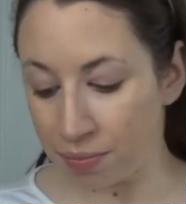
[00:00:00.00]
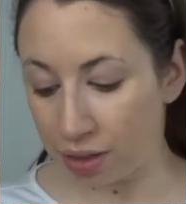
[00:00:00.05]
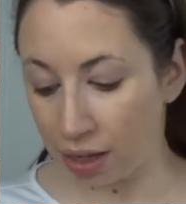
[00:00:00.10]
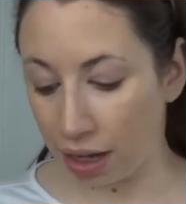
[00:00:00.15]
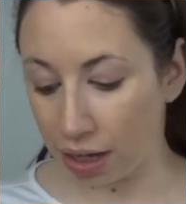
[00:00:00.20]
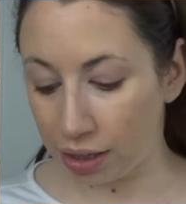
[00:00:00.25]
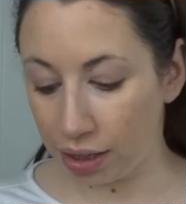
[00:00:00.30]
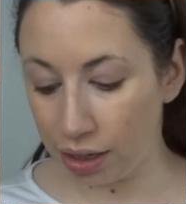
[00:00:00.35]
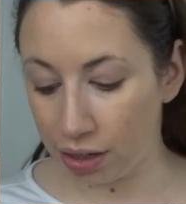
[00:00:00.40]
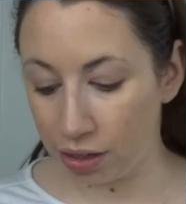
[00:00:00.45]

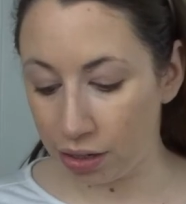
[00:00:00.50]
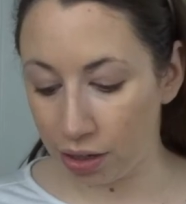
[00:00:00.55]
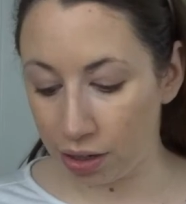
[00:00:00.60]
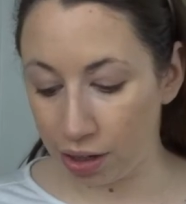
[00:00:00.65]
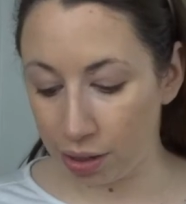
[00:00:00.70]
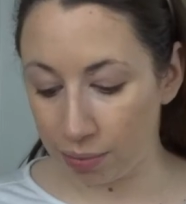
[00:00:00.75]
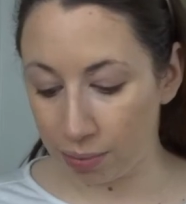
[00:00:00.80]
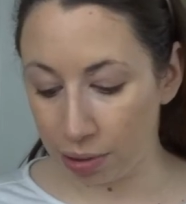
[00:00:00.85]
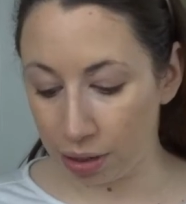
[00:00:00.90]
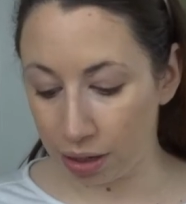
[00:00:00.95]
I landed on
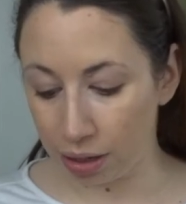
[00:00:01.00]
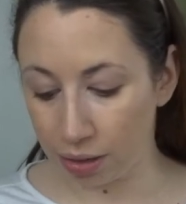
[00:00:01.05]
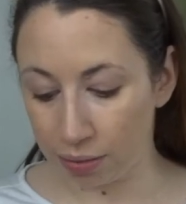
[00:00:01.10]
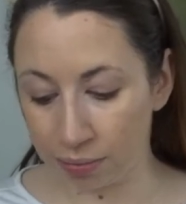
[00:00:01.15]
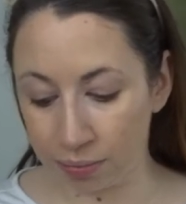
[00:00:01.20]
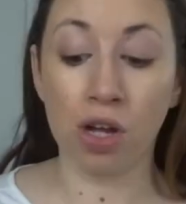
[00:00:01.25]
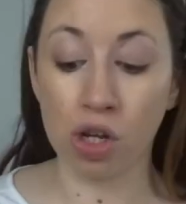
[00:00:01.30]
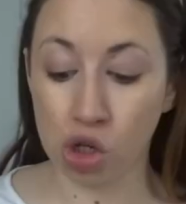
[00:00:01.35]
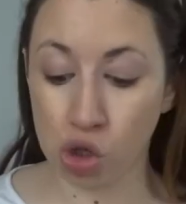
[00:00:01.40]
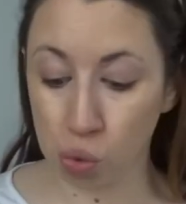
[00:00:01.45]
number
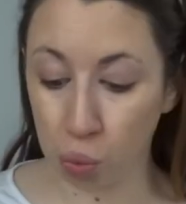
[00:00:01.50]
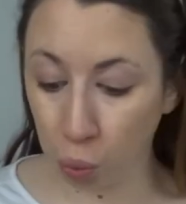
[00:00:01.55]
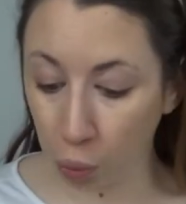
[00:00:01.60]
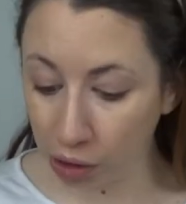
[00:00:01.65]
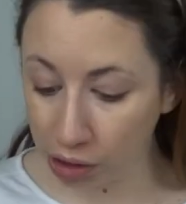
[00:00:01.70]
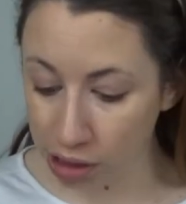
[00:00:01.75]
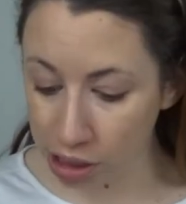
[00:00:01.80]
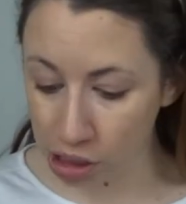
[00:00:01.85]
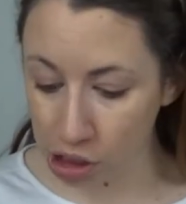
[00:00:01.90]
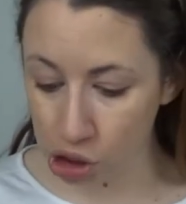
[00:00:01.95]

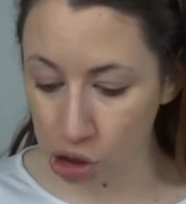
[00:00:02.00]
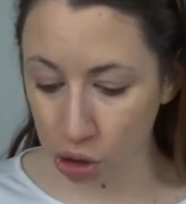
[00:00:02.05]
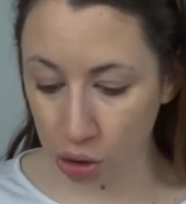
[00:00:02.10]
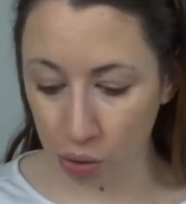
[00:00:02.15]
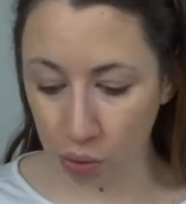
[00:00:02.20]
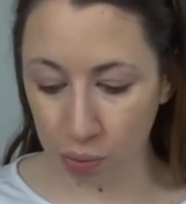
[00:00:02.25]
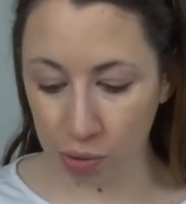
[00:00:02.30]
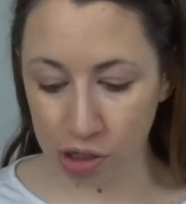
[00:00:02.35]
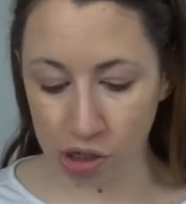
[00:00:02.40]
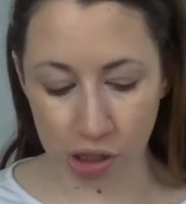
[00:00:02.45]

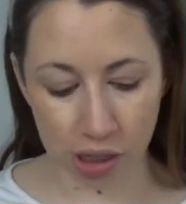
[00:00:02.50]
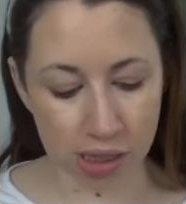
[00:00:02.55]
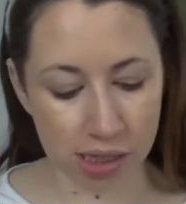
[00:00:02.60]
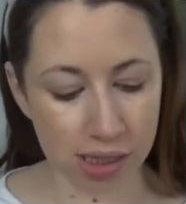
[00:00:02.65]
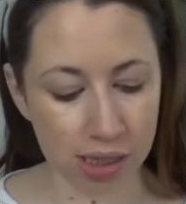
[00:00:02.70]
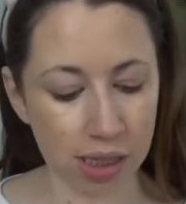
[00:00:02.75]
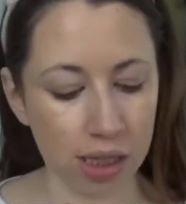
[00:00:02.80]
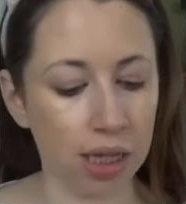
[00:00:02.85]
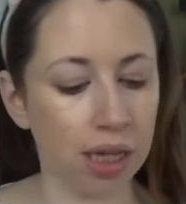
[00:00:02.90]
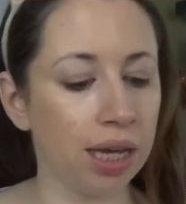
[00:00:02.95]
22, which is
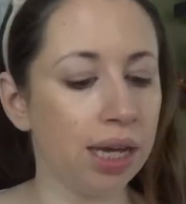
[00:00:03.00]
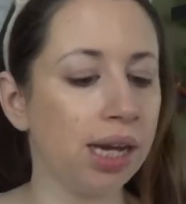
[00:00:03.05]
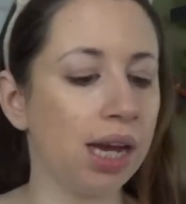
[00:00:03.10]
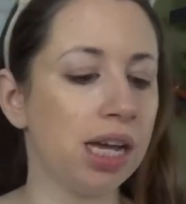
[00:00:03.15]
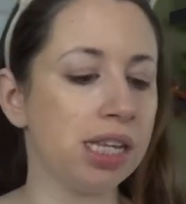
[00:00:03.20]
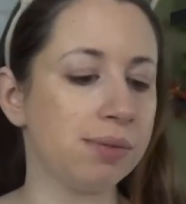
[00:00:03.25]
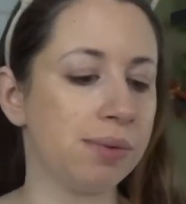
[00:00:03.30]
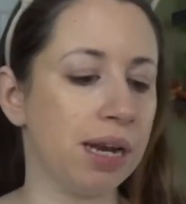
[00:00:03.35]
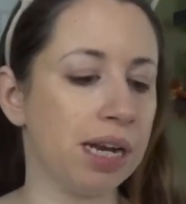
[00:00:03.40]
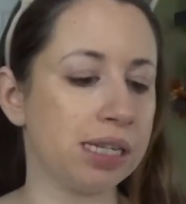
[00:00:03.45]
the IT
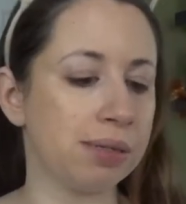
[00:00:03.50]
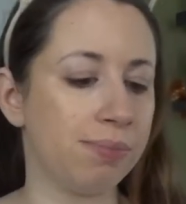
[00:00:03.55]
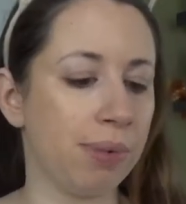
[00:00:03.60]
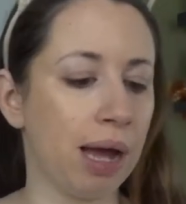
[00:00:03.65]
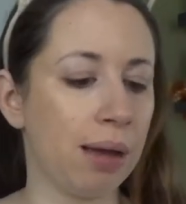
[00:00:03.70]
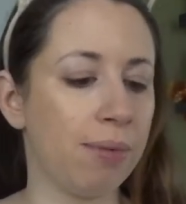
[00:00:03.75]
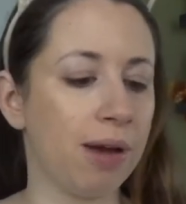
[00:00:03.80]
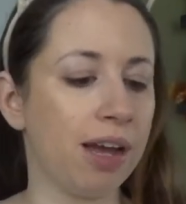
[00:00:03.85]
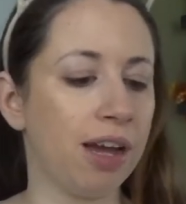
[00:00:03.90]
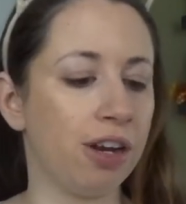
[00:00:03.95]
Cosmetics
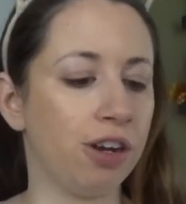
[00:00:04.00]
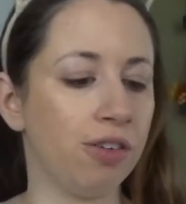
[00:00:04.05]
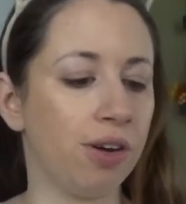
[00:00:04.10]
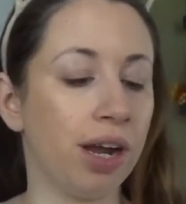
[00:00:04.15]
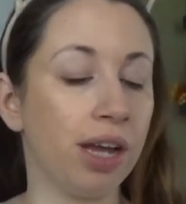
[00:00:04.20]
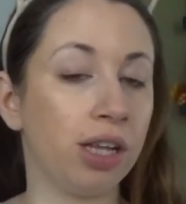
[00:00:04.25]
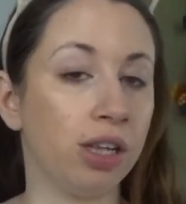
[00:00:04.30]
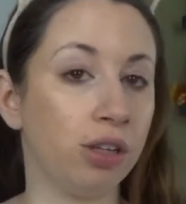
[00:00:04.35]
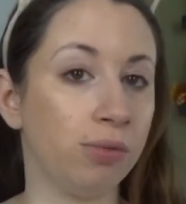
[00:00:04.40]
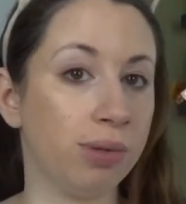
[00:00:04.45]
Bye Bye Under Eye
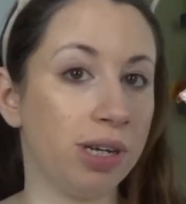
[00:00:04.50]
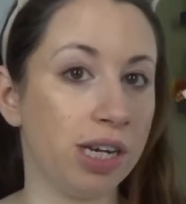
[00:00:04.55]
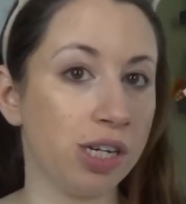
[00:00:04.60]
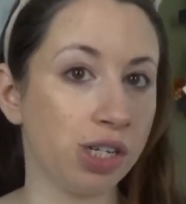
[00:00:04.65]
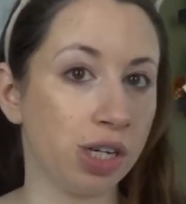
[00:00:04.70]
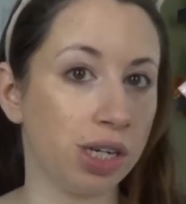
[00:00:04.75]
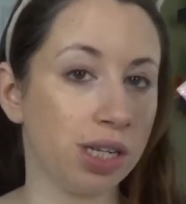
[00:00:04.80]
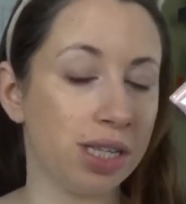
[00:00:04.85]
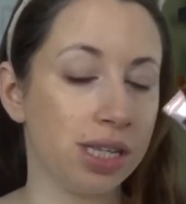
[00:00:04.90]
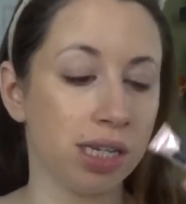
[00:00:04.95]

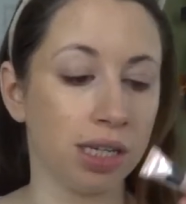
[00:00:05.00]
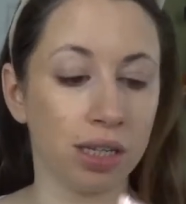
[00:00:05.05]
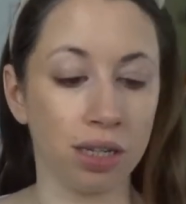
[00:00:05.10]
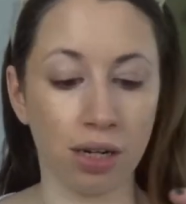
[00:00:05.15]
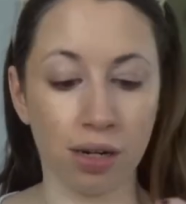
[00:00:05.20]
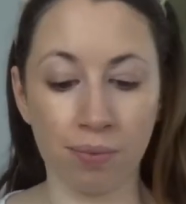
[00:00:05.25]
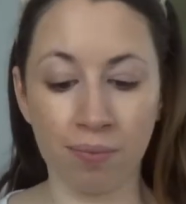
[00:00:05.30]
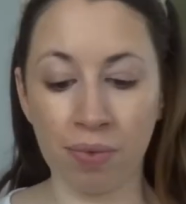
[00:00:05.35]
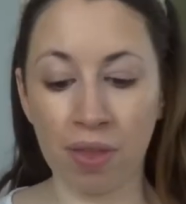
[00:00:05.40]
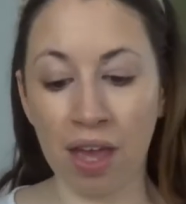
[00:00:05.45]
Illumination
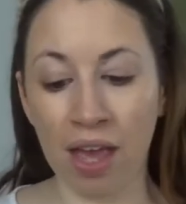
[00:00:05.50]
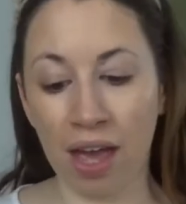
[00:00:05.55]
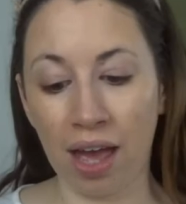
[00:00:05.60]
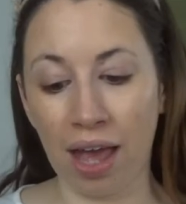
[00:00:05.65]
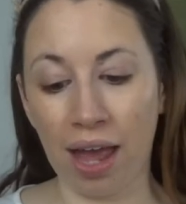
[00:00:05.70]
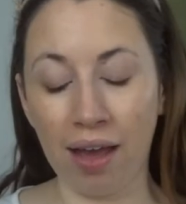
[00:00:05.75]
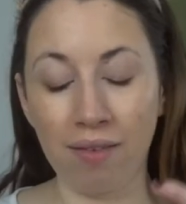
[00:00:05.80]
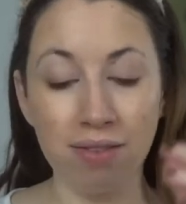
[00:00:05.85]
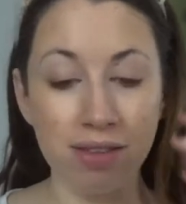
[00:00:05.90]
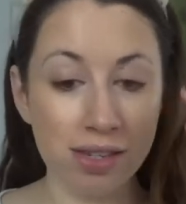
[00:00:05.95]
Concealer. I
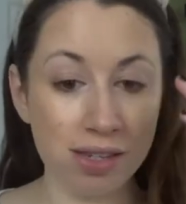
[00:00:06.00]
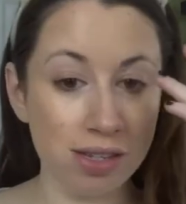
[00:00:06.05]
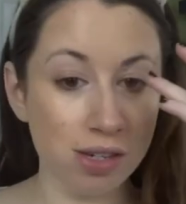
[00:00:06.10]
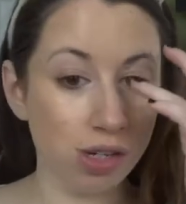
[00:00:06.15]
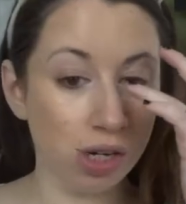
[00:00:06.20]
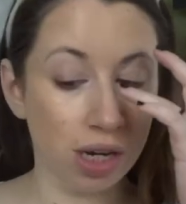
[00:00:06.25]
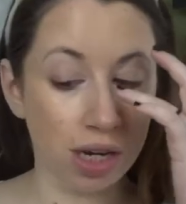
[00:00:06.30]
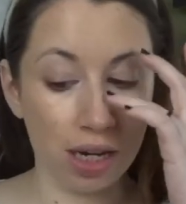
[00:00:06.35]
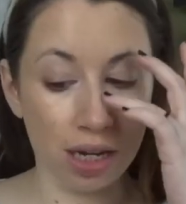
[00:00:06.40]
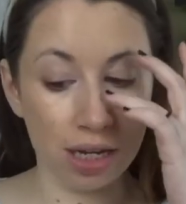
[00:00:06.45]
have this in the
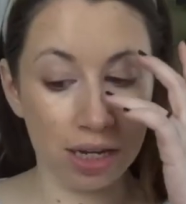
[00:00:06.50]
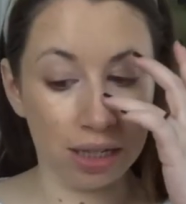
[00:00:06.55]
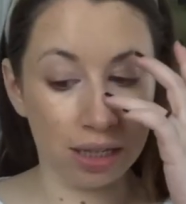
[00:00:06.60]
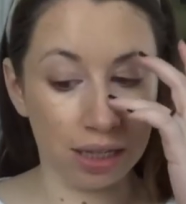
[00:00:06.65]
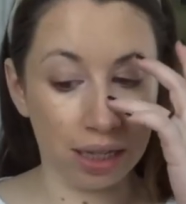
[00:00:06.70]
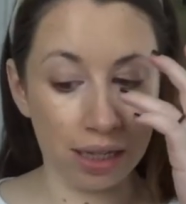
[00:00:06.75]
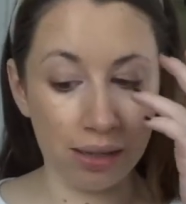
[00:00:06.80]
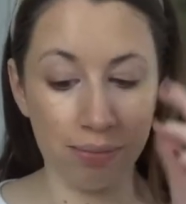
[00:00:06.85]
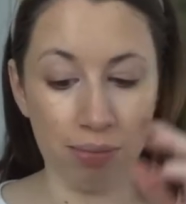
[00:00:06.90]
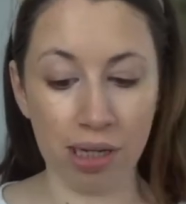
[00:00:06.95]
shade
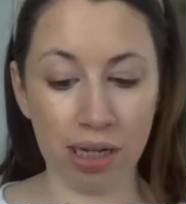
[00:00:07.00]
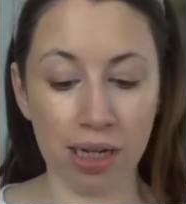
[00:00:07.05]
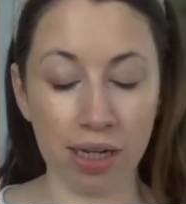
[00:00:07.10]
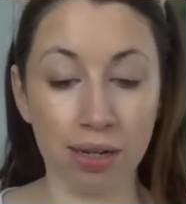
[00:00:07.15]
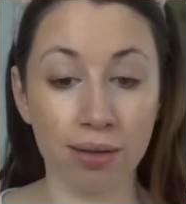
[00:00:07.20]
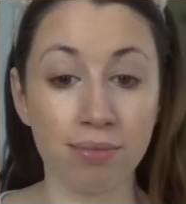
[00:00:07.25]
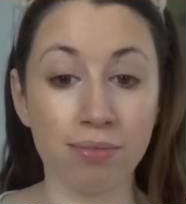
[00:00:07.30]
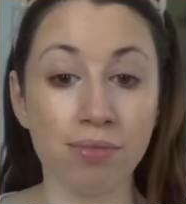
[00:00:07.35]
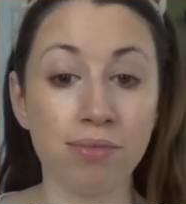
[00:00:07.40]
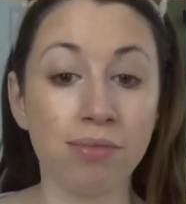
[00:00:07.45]
Light
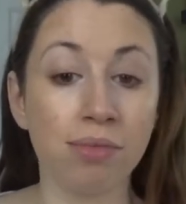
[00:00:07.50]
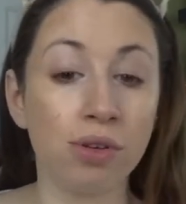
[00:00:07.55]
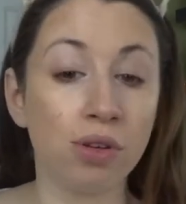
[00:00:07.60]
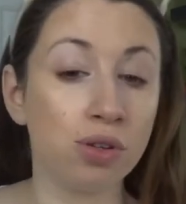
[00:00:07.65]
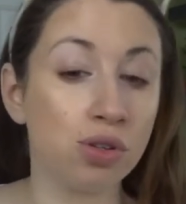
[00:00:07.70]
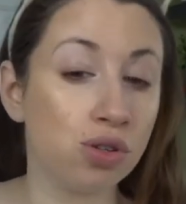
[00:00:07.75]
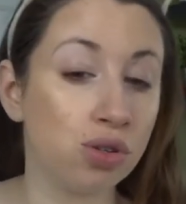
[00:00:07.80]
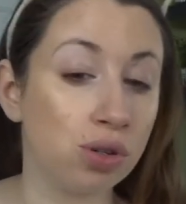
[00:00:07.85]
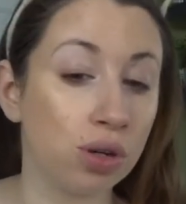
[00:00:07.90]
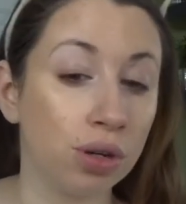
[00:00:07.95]
Medium,
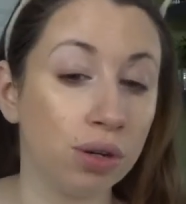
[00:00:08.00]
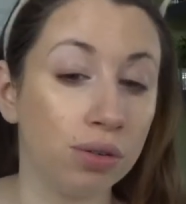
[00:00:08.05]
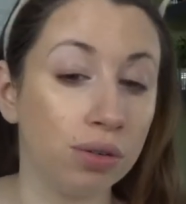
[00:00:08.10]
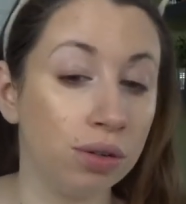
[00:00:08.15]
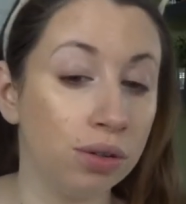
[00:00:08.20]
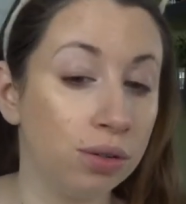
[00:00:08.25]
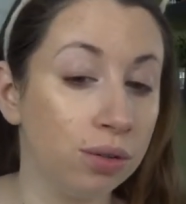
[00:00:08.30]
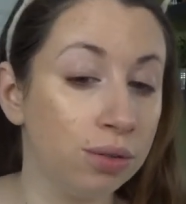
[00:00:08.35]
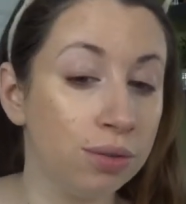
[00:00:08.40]
so